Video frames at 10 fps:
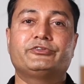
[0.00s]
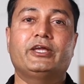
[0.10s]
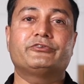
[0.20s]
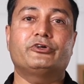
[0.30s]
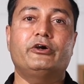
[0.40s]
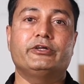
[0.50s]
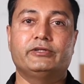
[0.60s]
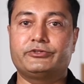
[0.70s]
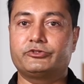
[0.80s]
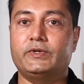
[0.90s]
get started.
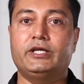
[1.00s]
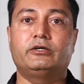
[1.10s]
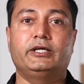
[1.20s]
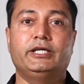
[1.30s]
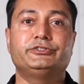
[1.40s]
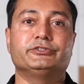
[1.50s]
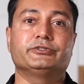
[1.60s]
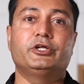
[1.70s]
Let's create our agent.